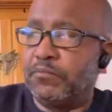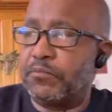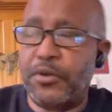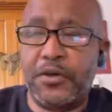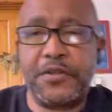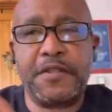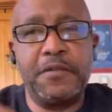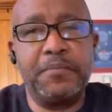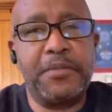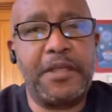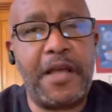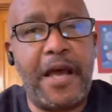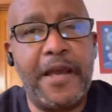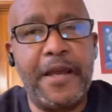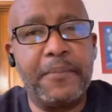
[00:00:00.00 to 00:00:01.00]
person,
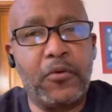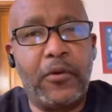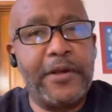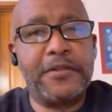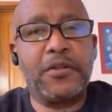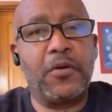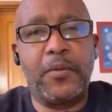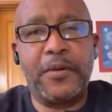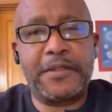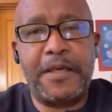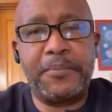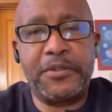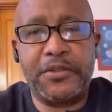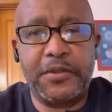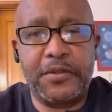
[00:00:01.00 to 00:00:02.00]
but I am going to go with
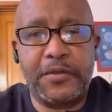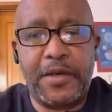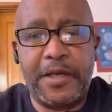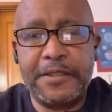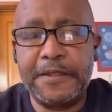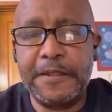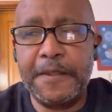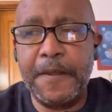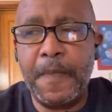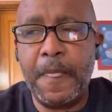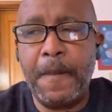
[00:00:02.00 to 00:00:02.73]
that particular idea.